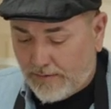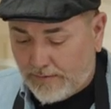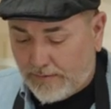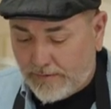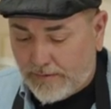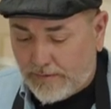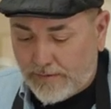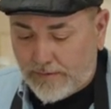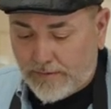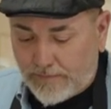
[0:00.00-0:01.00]

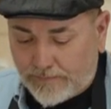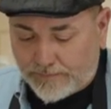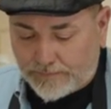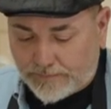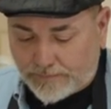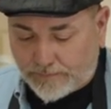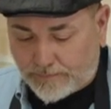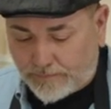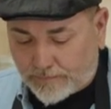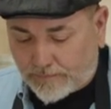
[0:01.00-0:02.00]

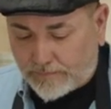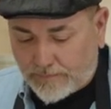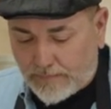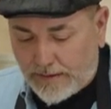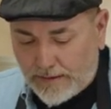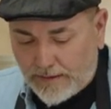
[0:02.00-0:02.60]
(no one is talking)